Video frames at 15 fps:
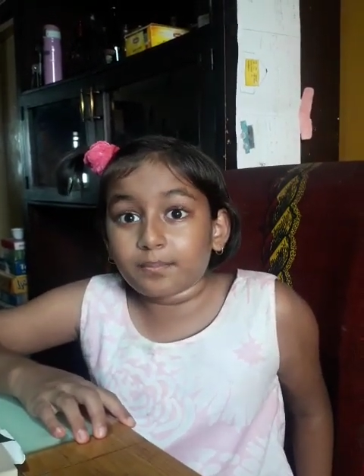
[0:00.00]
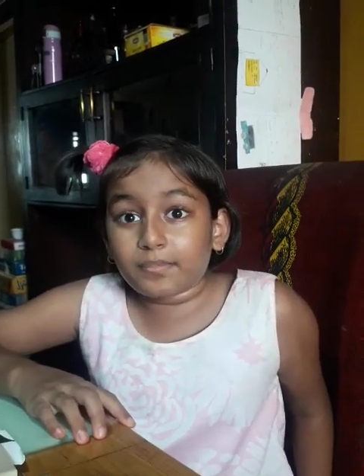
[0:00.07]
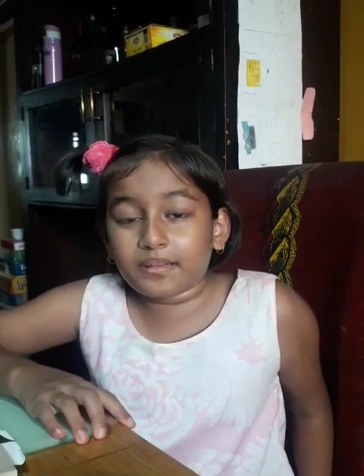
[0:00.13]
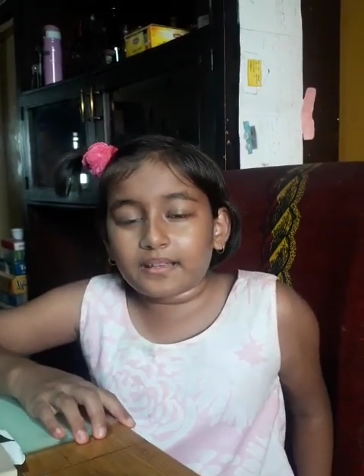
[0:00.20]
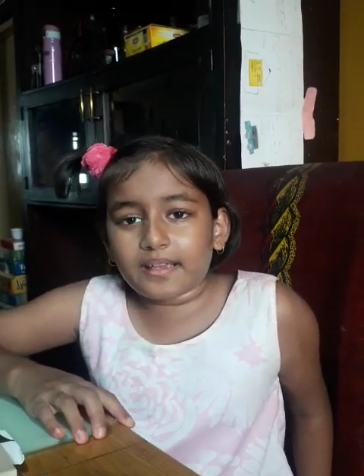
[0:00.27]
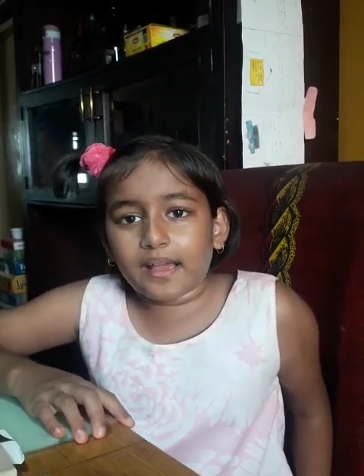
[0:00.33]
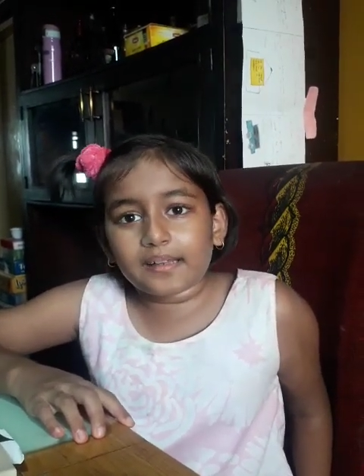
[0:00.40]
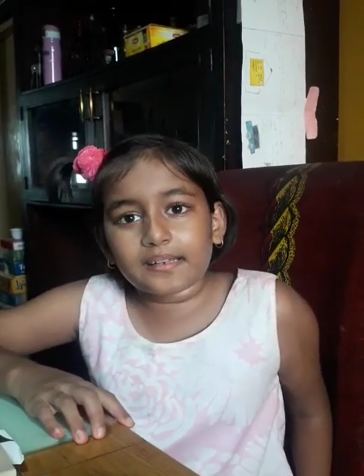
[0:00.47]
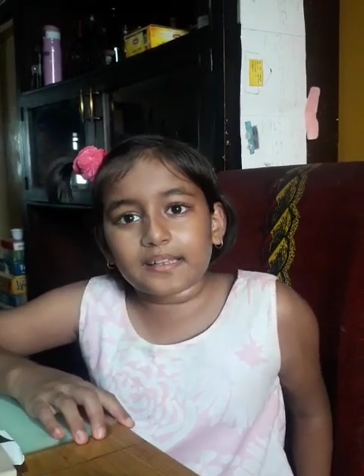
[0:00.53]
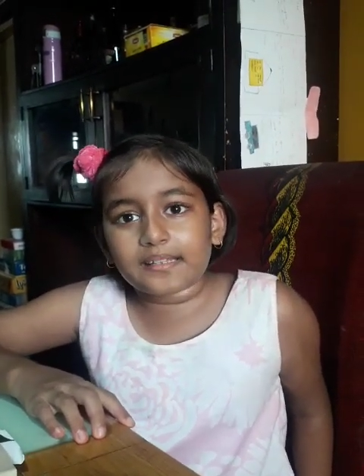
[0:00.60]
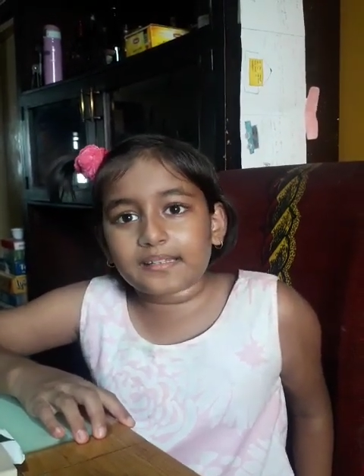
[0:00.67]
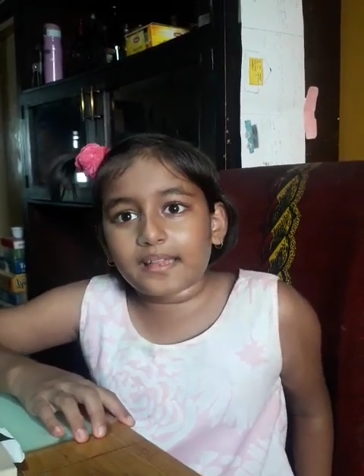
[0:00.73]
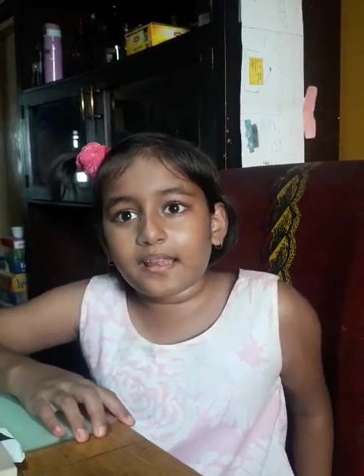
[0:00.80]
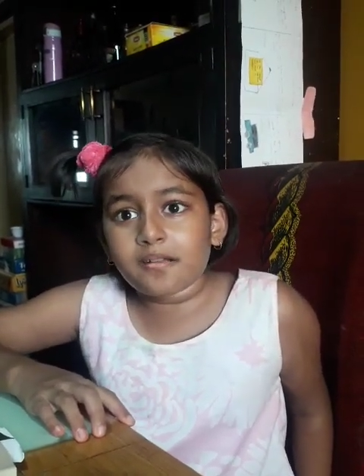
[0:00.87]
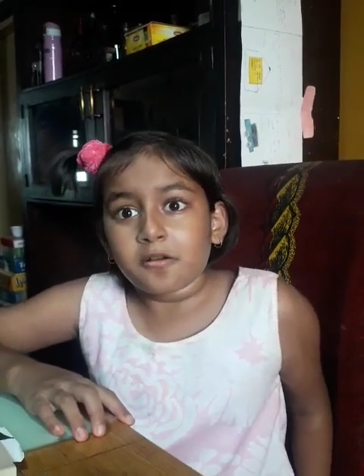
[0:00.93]
Biljana
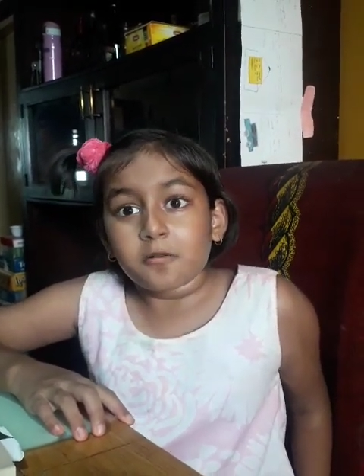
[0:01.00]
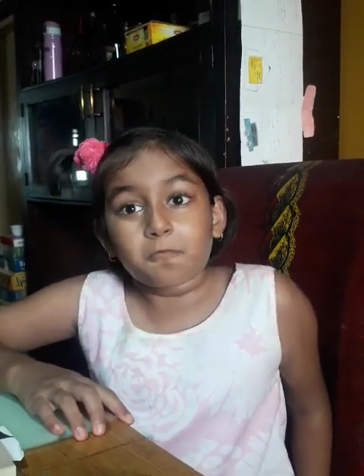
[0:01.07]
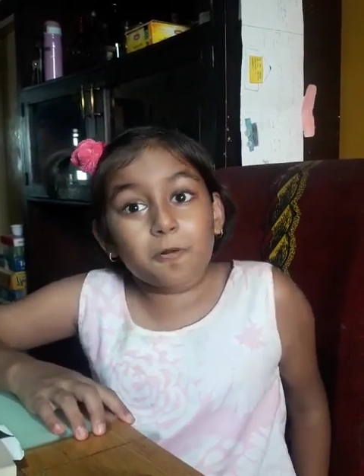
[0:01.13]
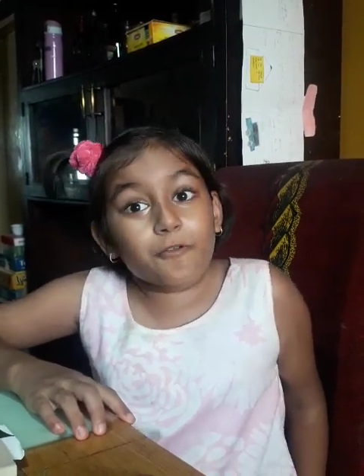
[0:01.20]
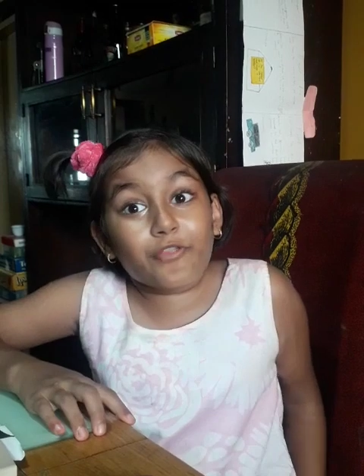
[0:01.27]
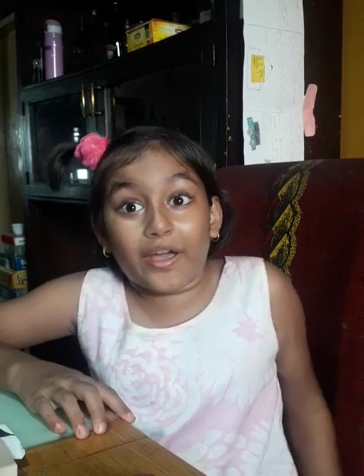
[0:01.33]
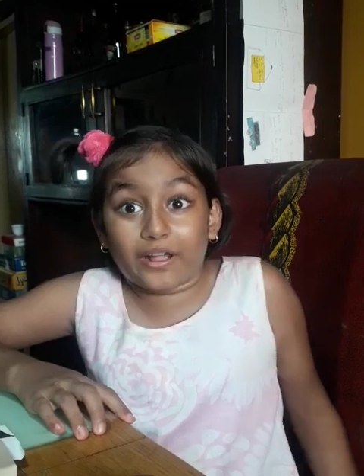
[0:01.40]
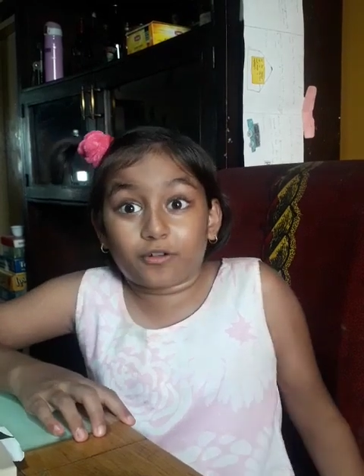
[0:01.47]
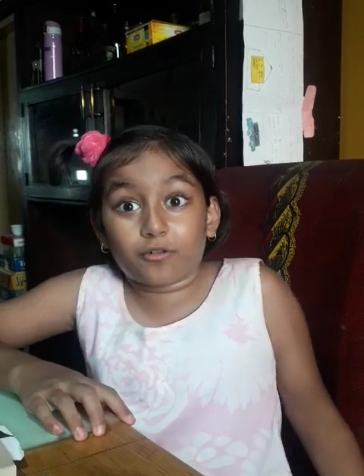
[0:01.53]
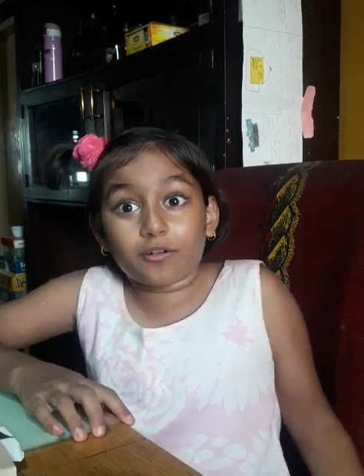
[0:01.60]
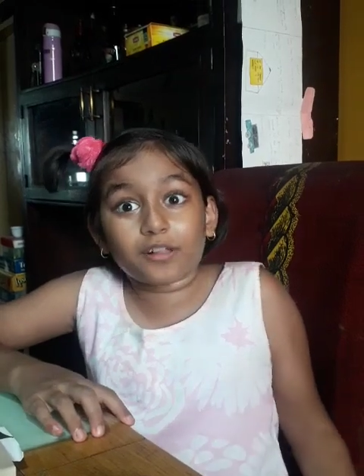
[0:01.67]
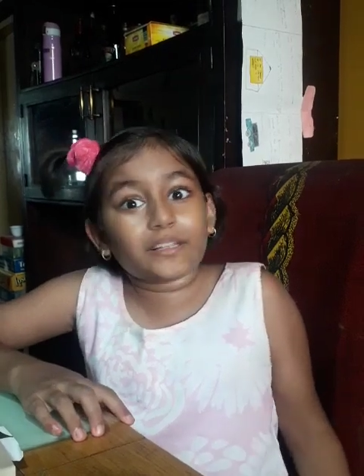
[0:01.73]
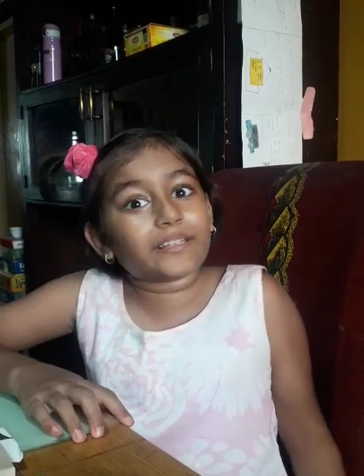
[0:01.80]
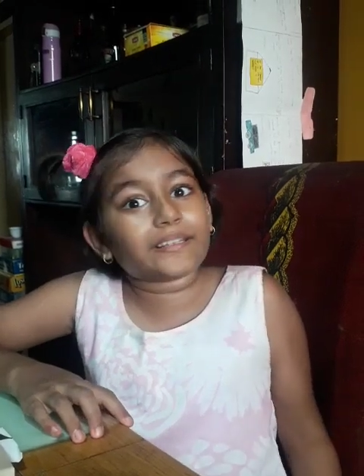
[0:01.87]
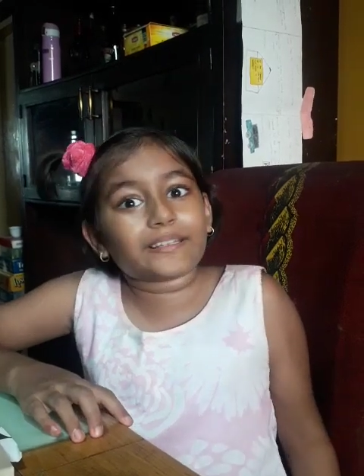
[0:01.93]
said, Well, that
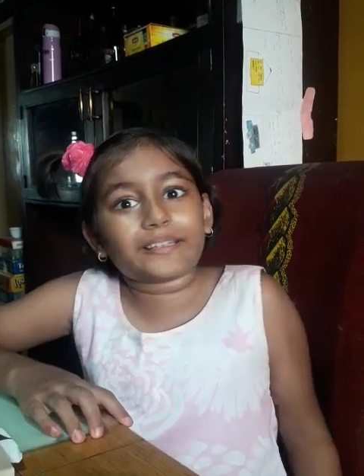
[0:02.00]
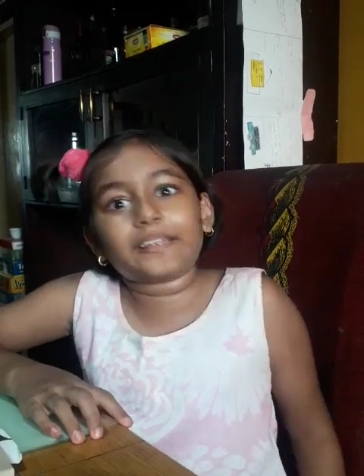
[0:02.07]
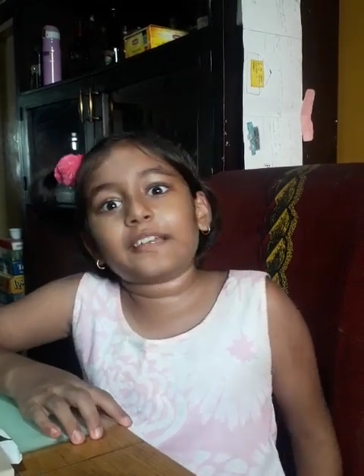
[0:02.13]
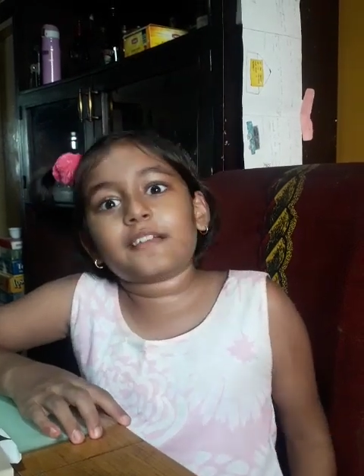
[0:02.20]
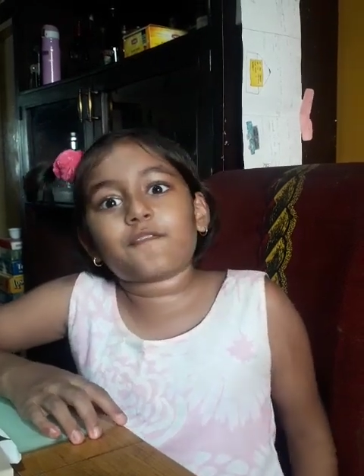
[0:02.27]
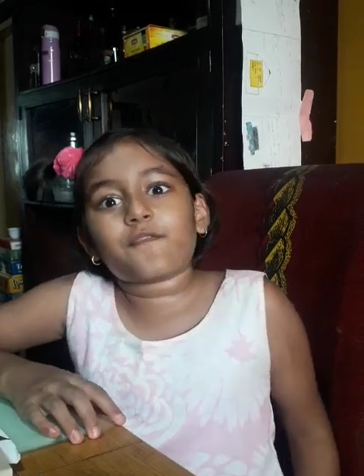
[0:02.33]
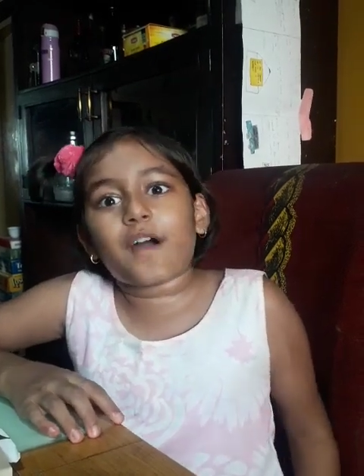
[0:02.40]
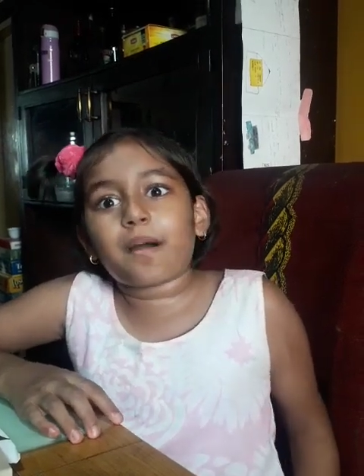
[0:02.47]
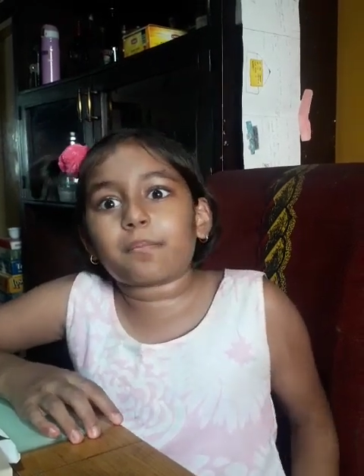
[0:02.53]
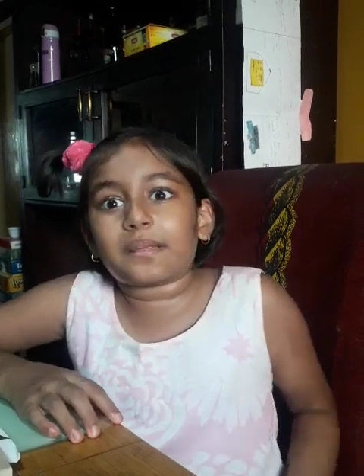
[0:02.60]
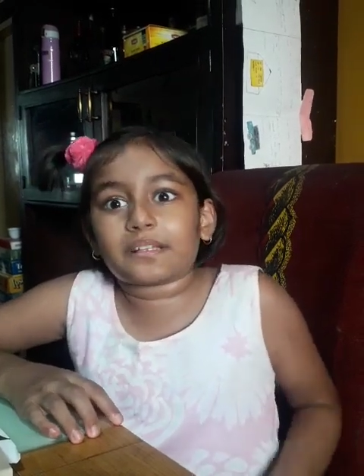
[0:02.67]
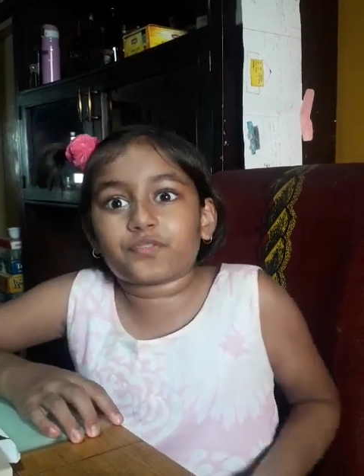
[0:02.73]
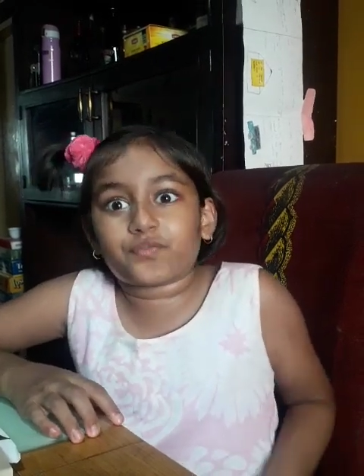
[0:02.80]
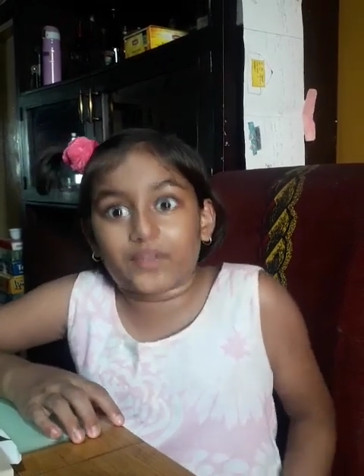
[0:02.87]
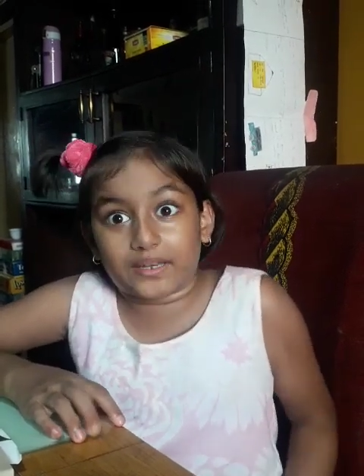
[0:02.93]
golden key you found
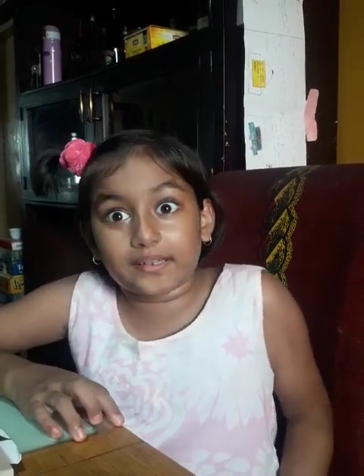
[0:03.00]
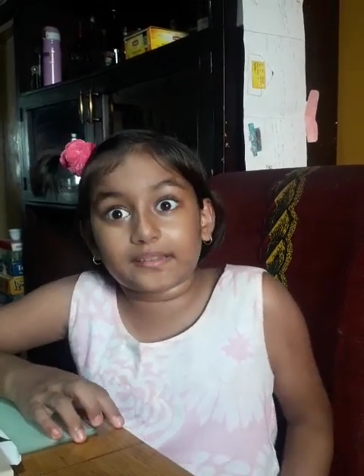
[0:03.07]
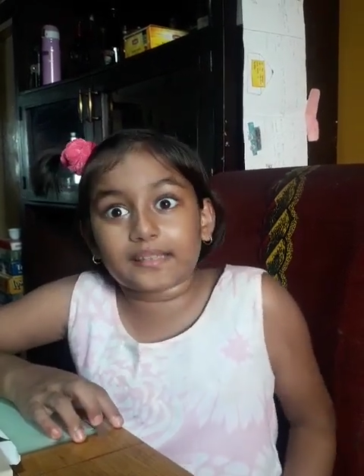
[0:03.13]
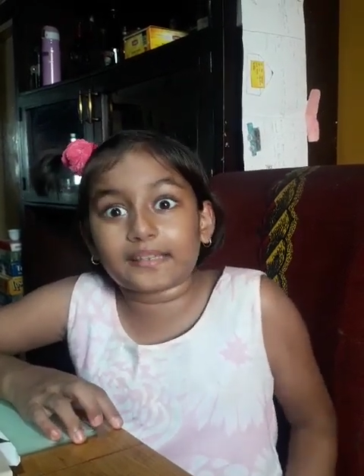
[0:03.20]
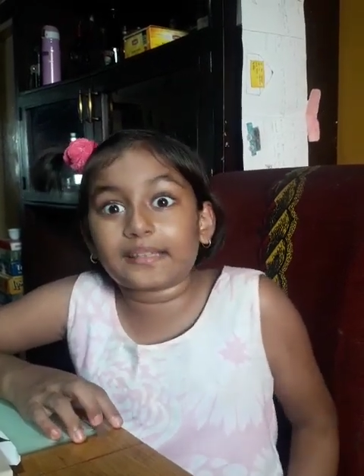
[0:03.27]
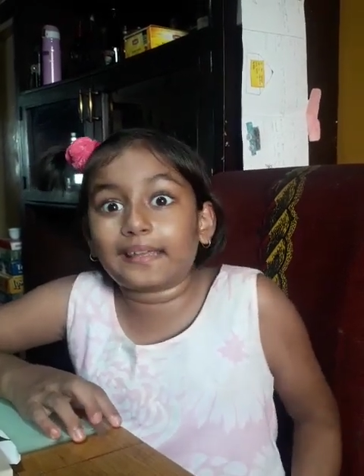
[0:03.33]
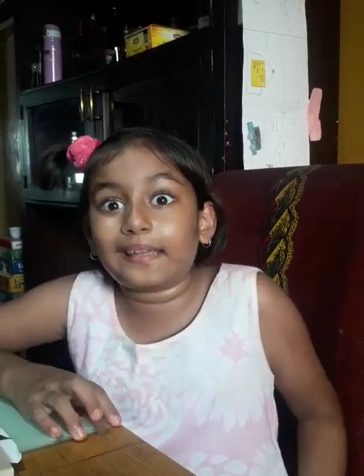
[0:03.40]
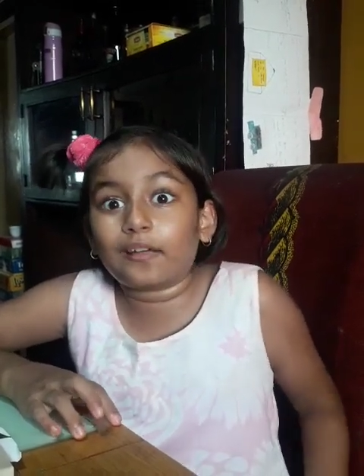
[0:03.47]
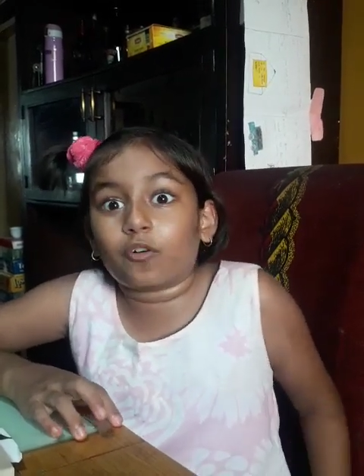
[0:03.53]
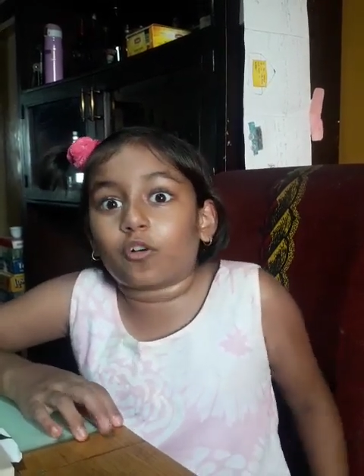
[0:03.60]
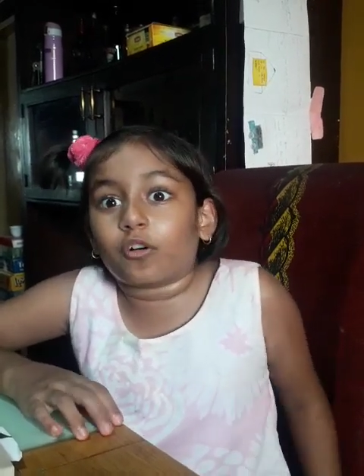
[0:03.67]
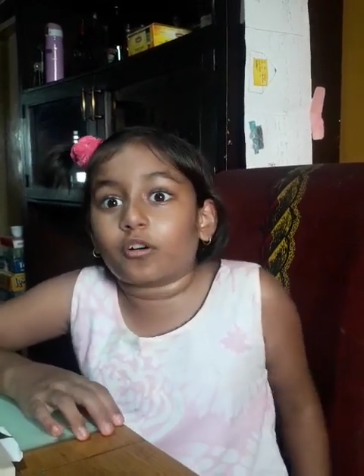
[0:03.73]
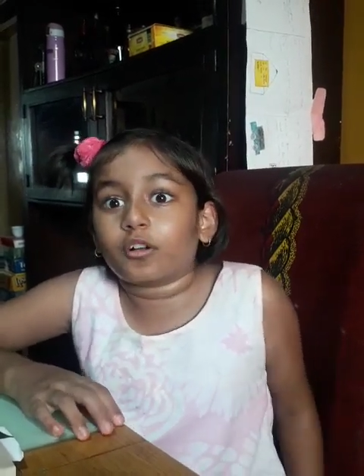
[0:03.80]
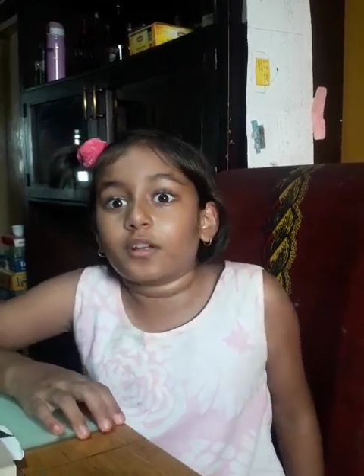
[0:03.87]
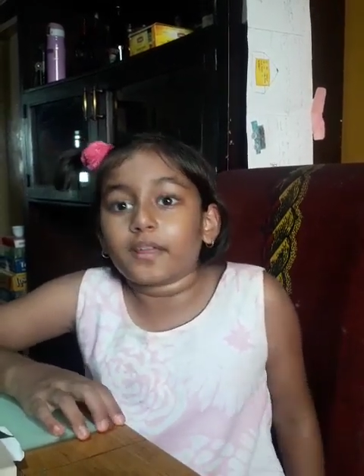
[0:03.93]
must fit in the
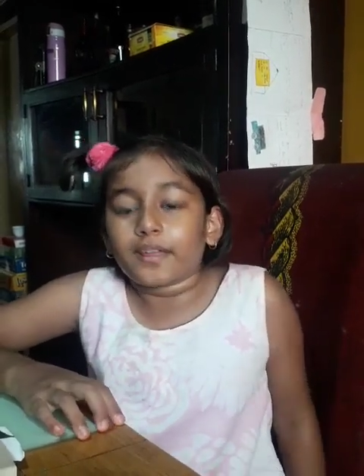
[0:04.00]
keyhole.